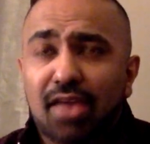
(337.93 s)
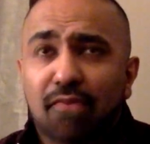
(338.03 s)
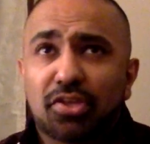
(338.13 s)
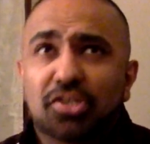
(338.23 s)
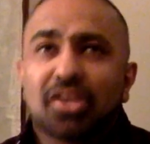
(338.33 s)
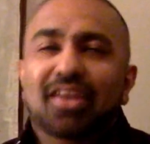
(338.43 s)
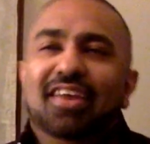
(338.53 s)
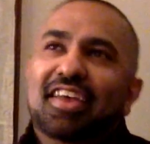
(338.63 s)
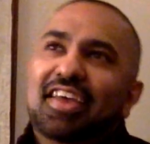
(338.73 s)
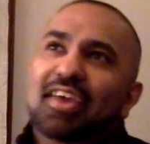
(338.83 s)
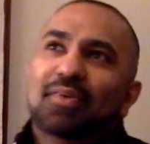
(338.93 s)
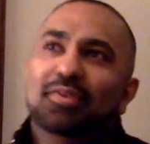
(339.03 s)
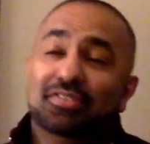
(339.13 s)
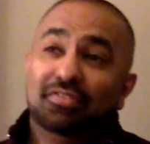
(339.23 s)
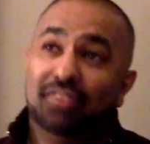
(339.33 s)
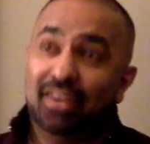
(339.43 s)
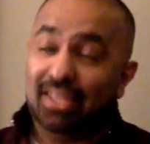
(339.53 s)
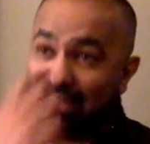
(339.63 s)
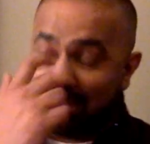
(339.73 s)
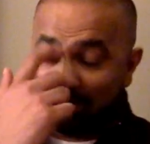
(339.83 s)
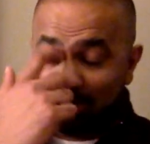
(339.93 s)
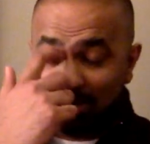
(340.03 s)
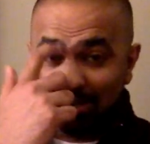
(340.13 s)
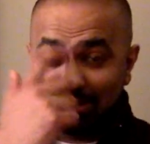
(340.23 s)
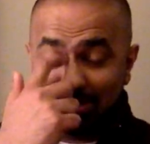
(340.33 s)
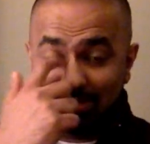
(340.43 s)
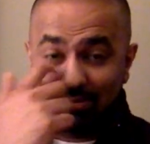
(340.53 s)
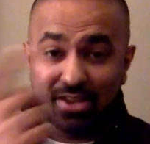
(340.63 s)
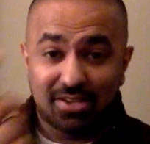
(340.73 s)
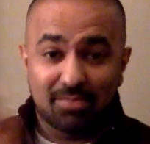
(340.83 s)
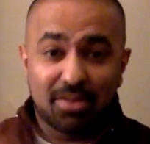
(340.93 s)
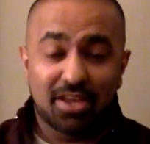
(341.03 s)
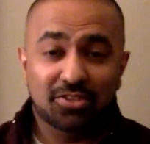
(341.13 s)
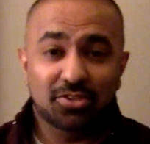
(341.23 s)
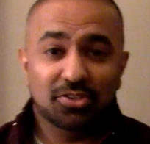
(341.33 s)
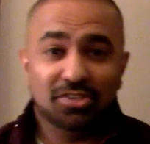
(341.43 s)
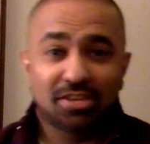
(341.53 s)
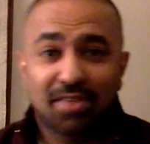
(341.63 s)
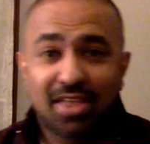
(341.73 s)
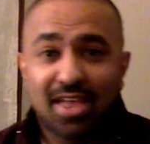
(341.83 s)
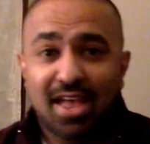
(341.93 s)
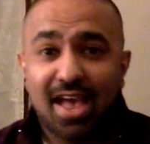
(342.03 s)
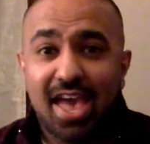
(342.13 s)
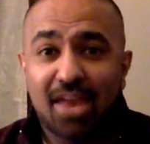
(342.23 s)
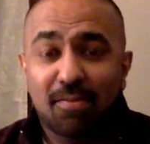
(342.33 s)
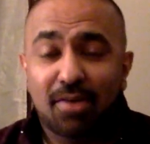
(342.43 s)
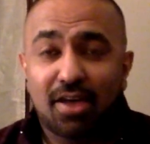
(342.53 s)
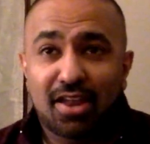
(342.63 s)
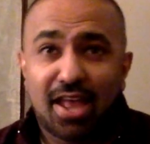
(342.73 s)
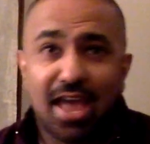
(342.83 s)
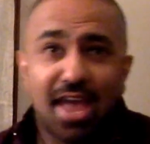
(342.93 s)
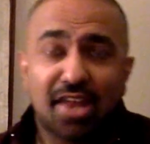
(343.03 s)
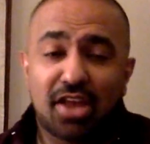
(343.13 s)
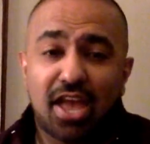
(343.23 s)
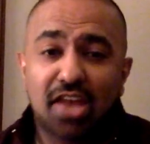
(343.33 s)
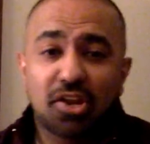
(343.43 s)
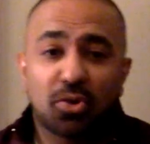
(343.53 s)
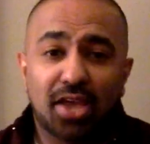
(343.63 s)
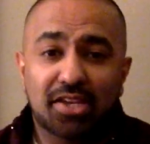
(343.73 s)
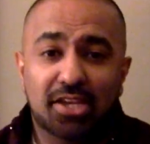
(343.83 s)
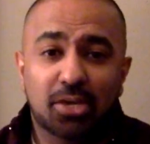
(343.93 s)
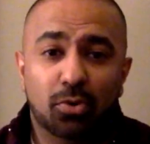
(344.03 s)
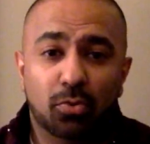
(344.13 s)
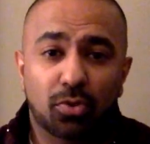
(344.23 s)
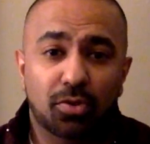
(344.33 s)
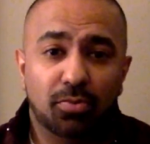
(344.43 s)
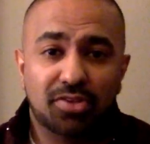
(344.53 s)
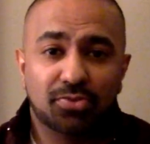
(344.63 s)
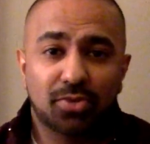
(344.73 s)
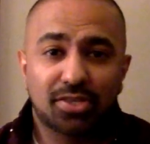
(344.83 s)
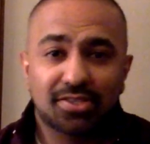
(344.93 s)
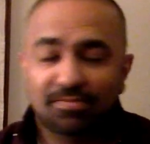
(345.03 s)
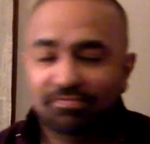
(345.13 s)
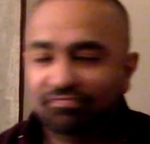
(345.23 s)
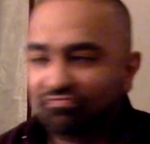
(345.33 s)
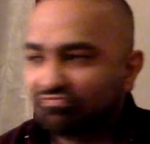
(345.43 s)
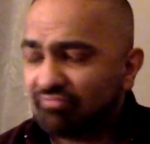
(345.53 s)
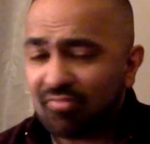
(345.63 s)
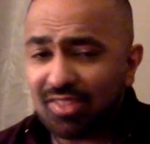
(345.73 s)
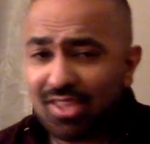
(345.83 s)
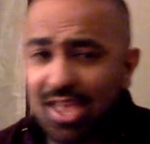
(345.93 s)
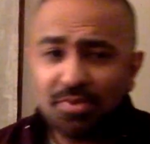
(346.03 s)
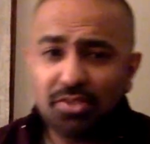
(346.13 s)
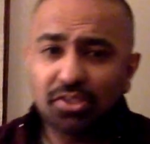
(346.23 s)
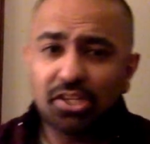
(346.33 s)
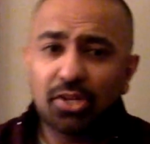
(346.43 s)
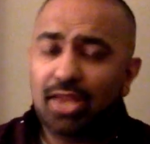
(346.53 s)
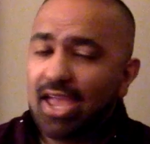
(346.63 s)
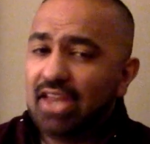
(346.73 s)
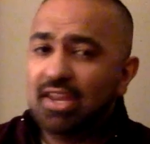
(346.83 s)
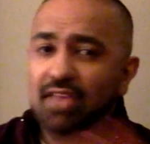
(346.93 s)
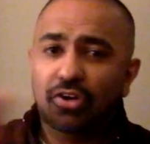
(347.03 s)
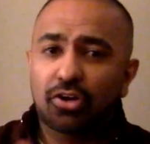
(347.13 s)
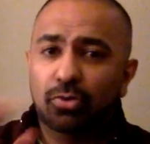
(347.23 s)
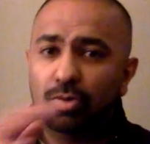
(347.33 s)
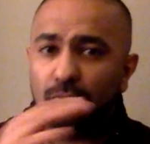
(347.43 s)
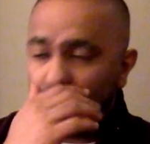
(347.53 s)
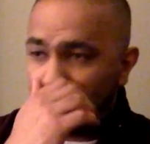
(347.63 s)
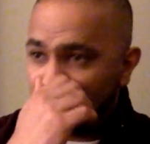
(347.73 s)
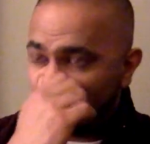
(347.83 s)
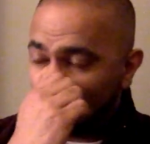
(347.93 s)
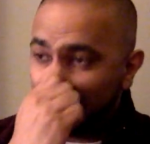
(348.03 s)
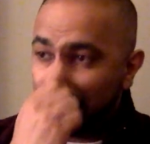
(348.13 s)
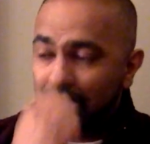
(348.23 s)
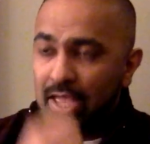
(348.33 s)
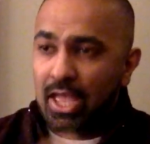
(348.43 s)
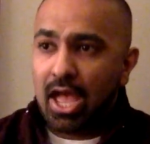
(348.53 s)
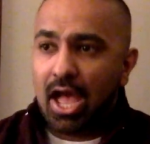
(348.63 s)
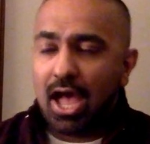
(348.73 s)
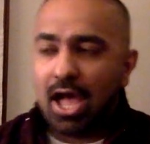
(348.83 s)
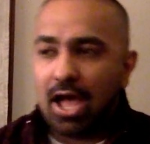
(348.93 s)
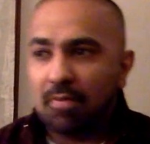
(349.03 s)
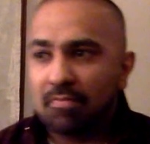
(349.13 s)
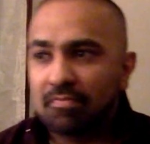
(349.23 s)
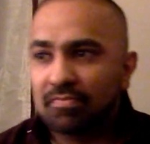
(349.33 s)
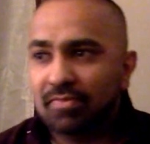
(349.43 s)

which which is a funny thing because when I did my internship, I had no idea what WordPress was. Absolutely no idea. I had never heard what WordPress was. Um,